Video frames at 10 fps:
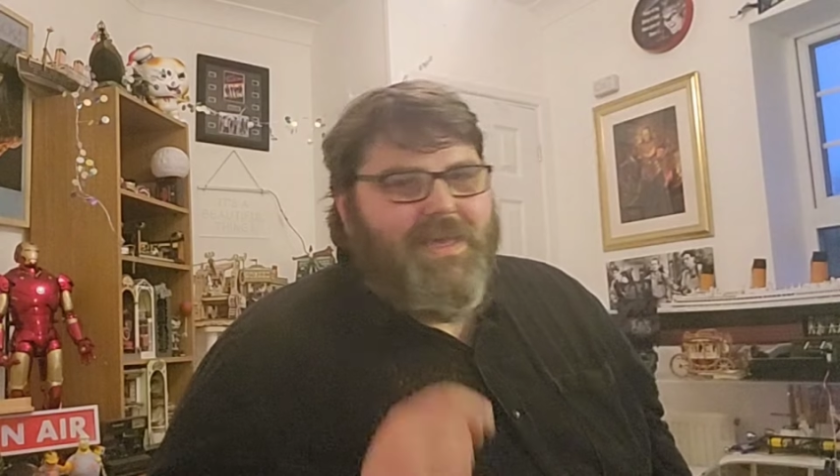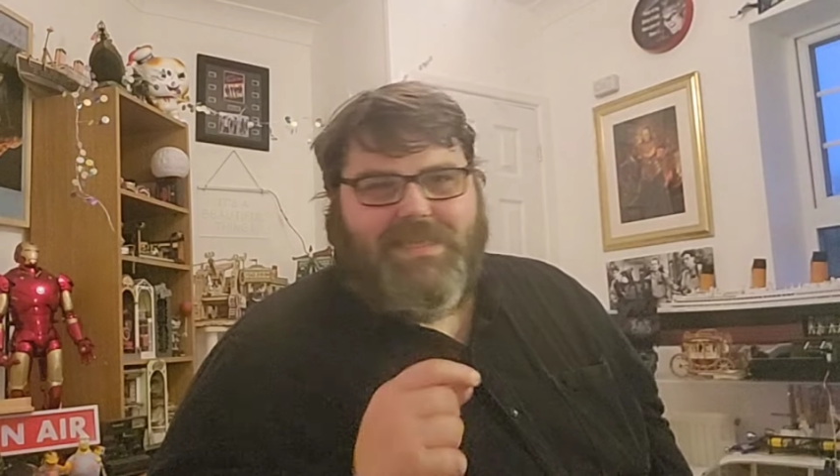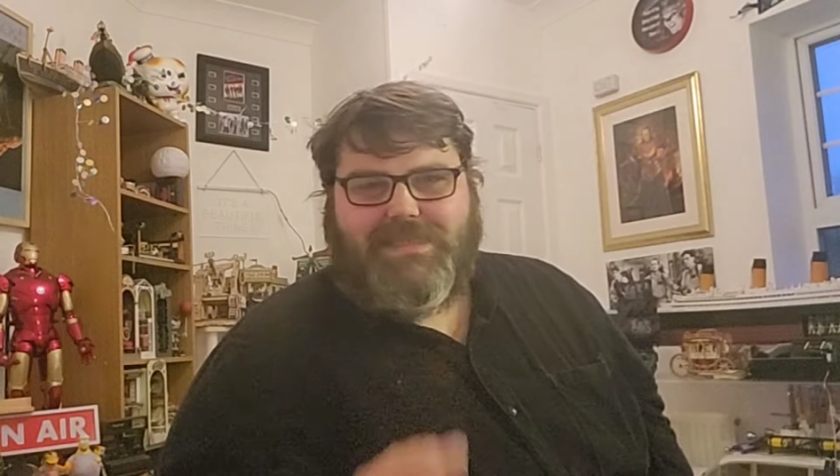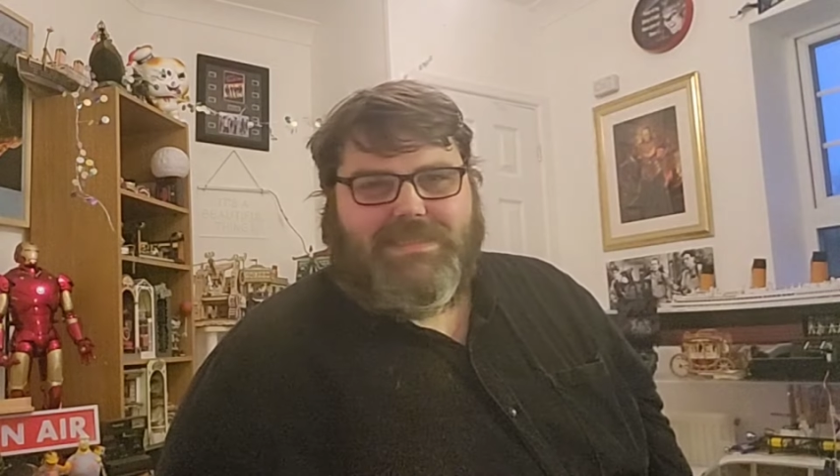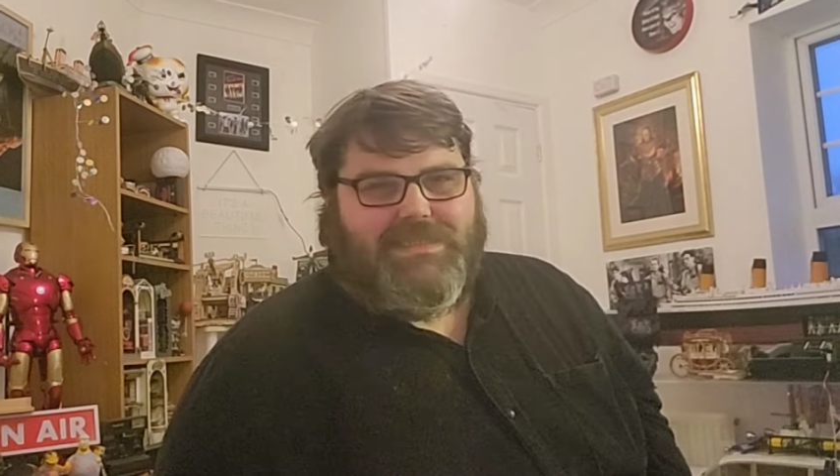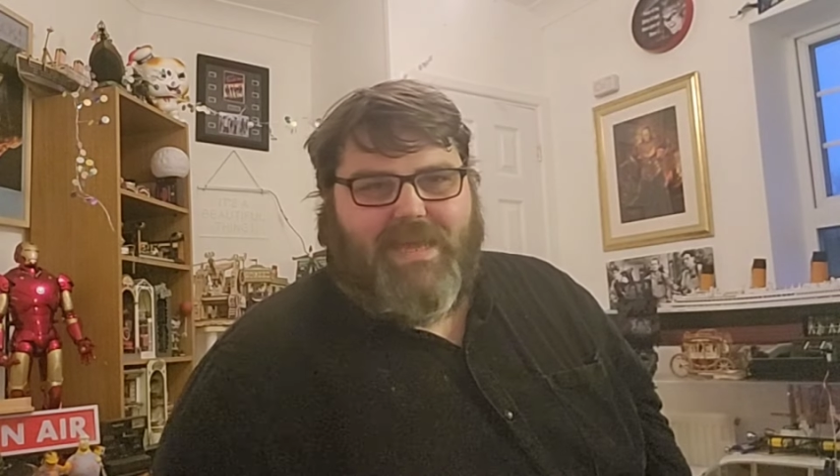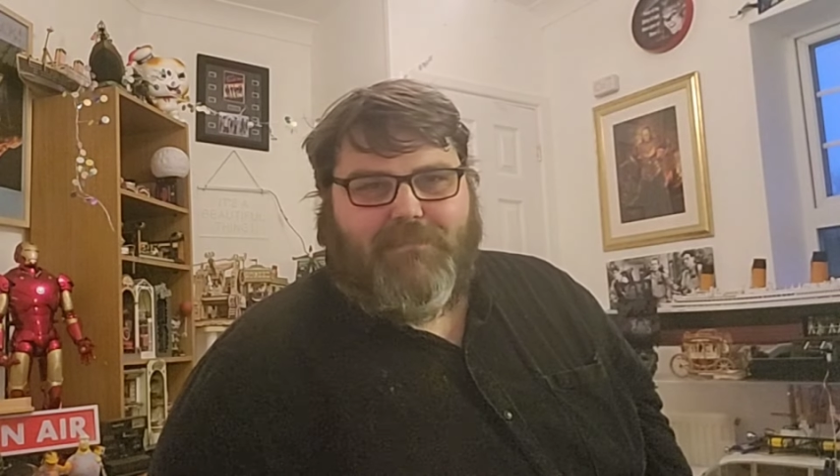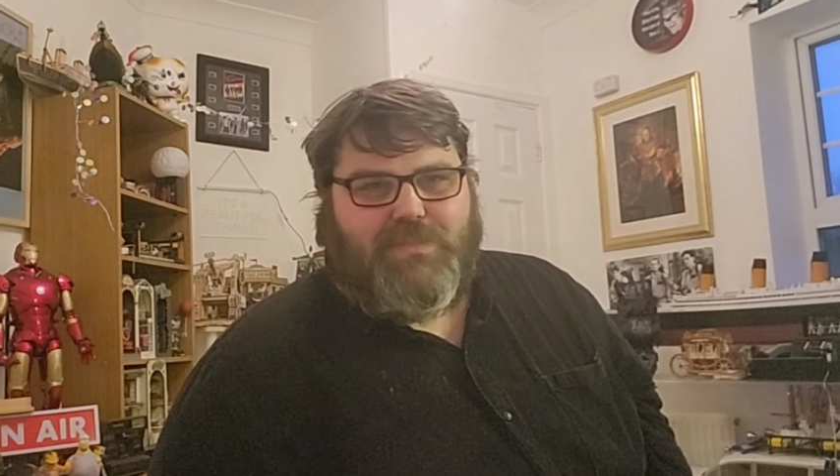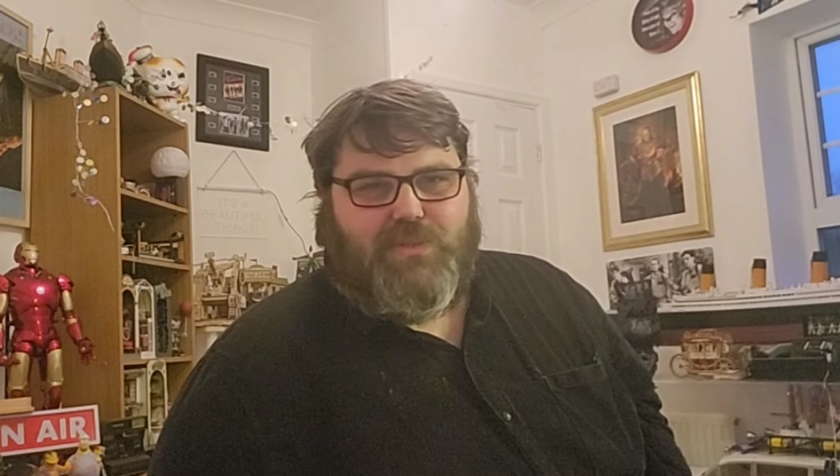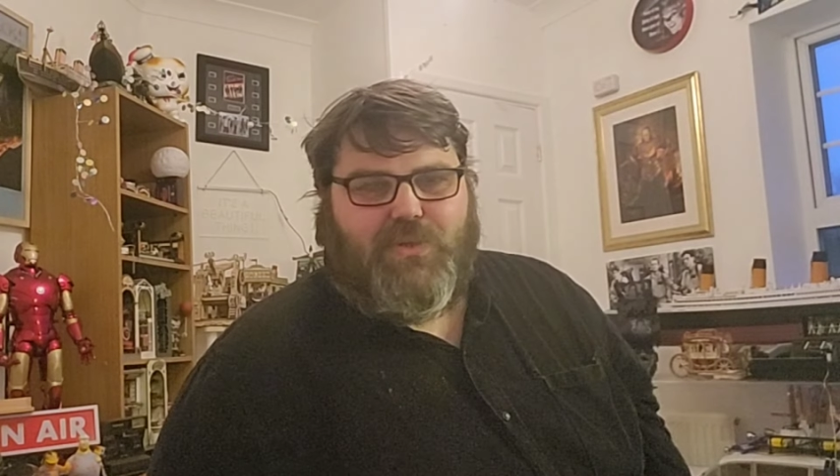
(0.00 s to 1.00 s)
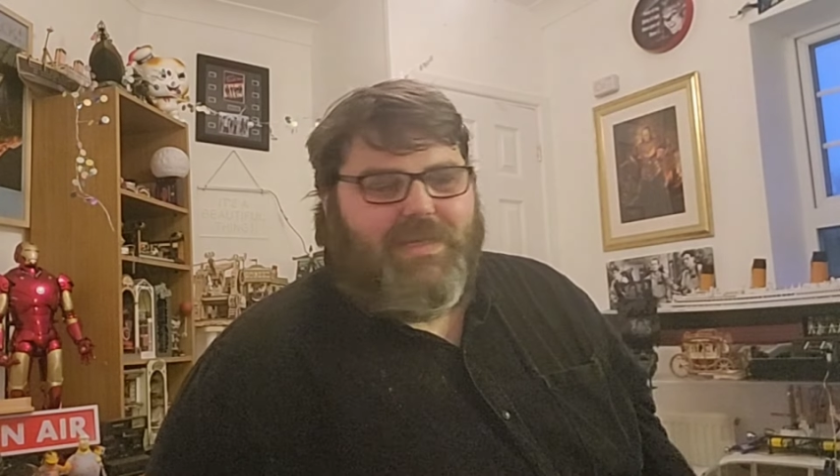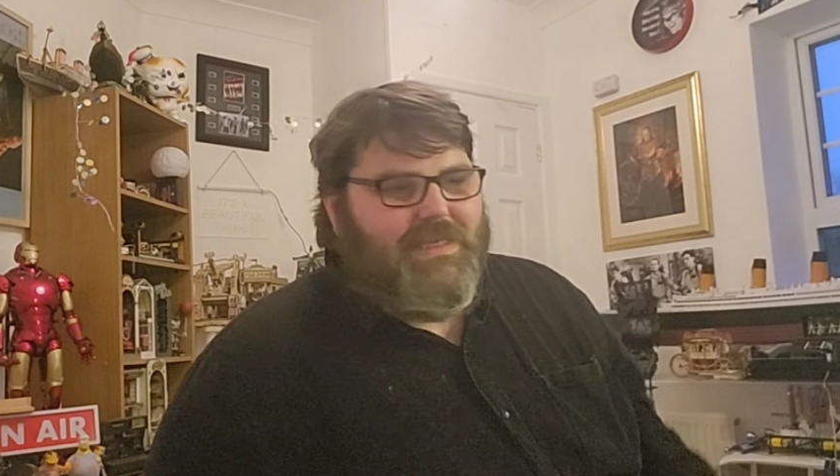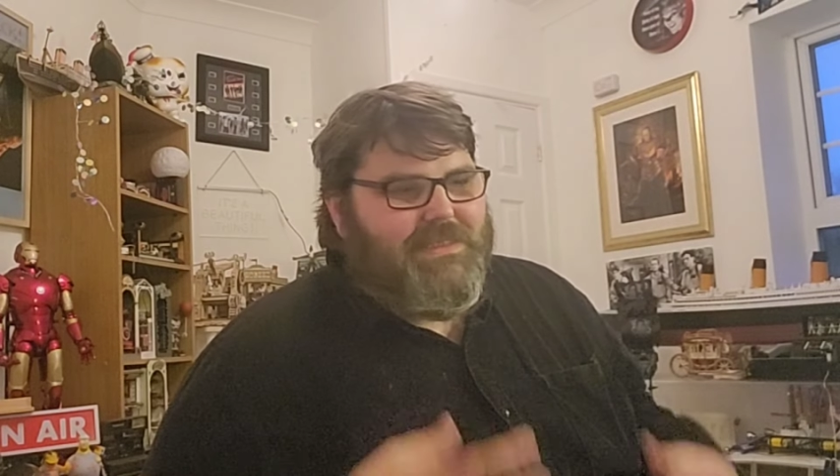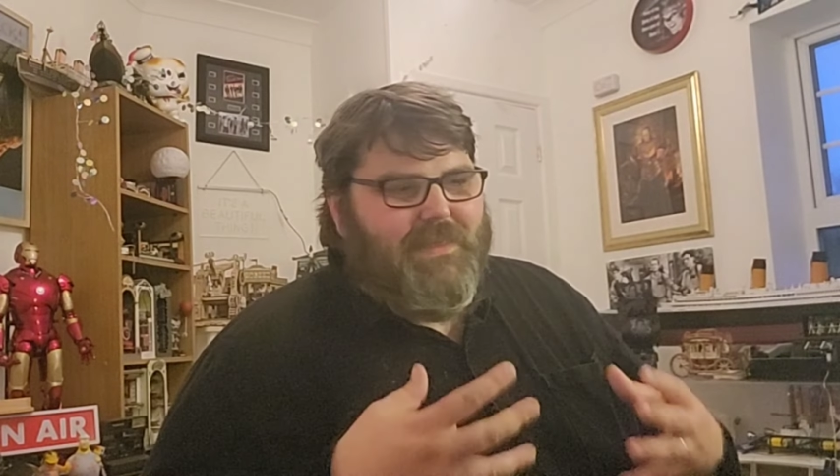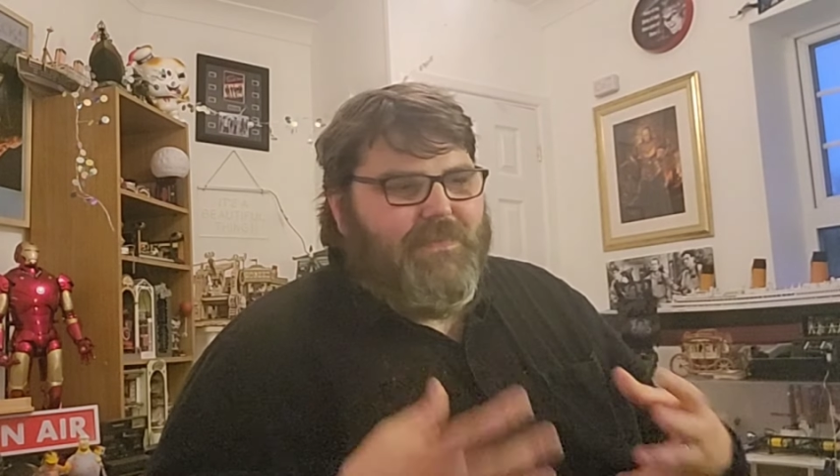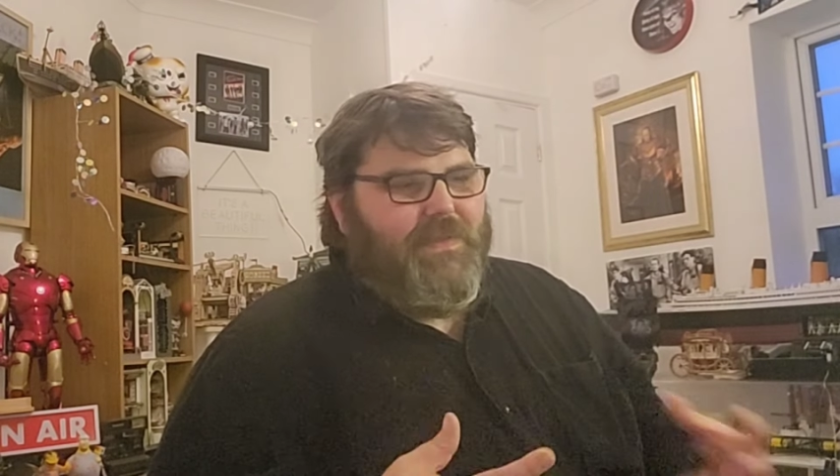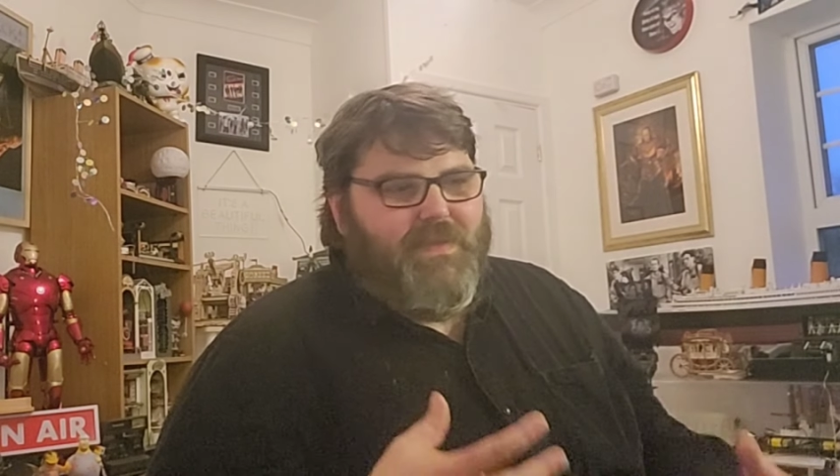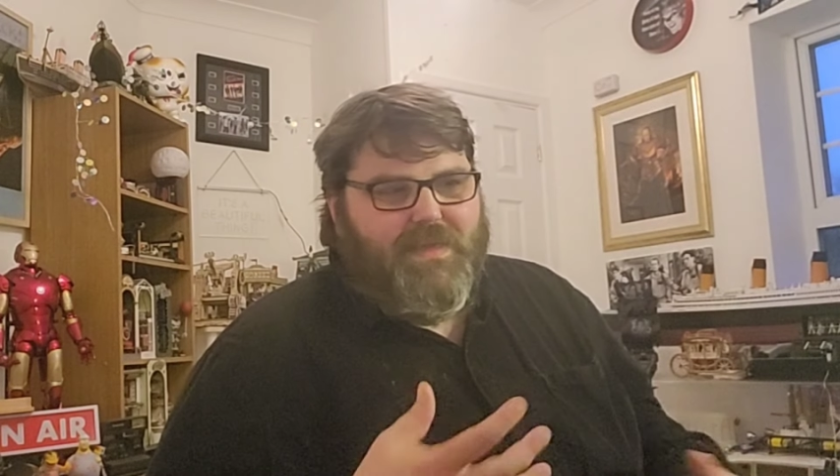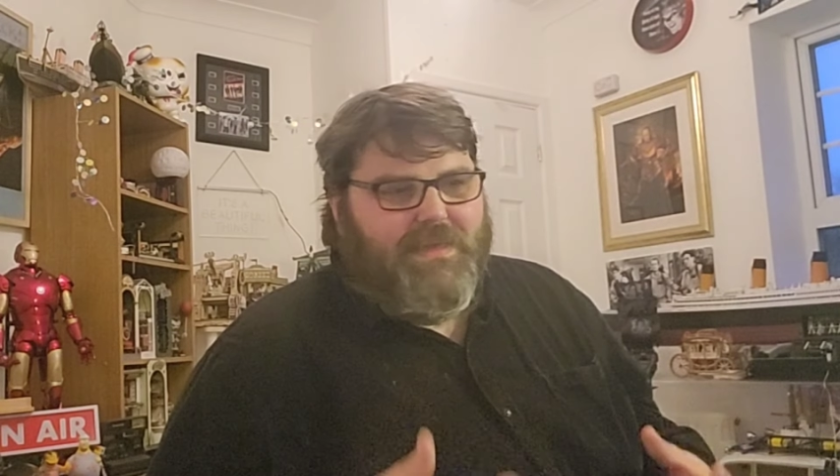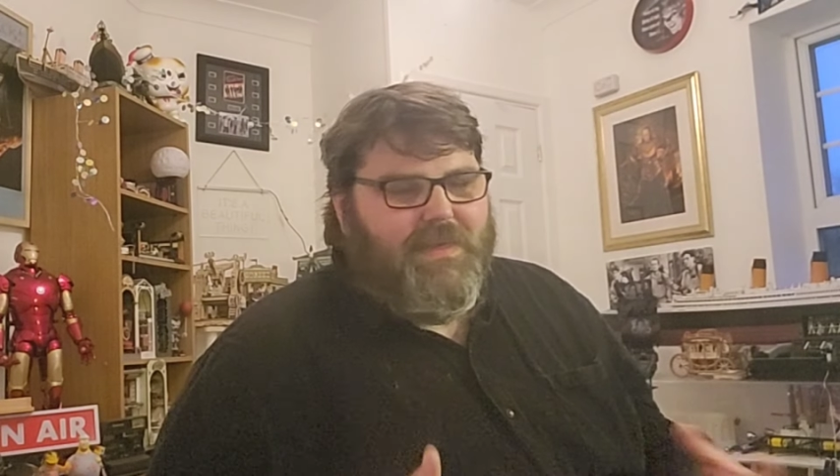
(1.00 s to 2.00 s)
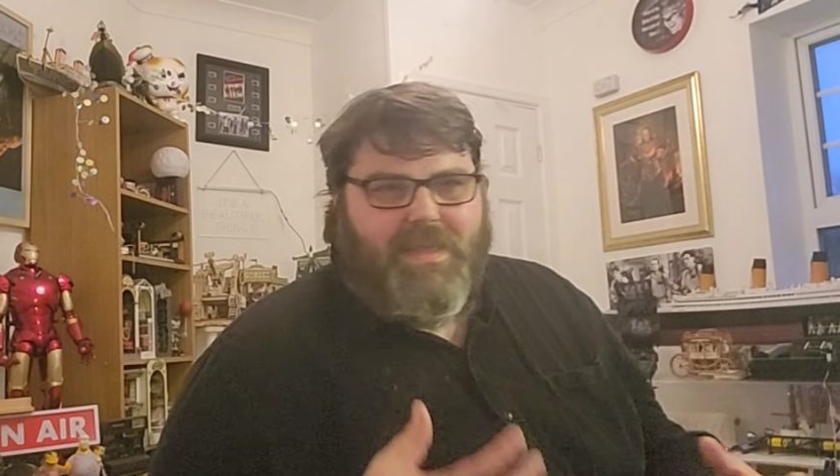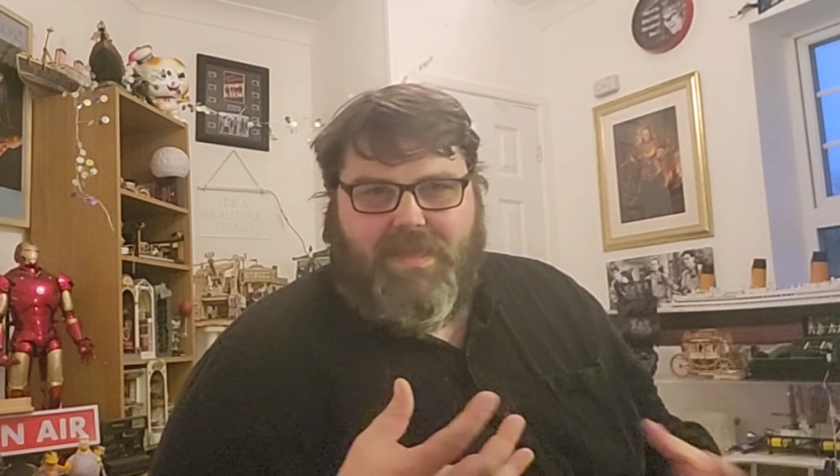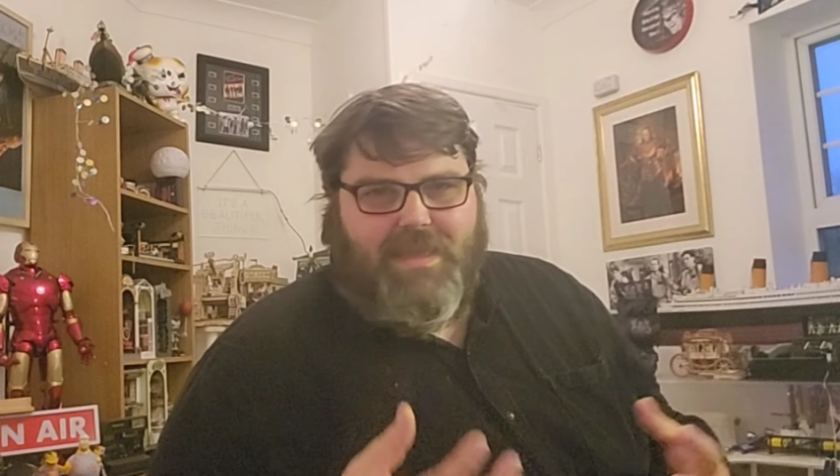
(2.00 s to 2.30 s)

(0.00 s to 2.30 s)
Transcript: as a STEM toy, as something that can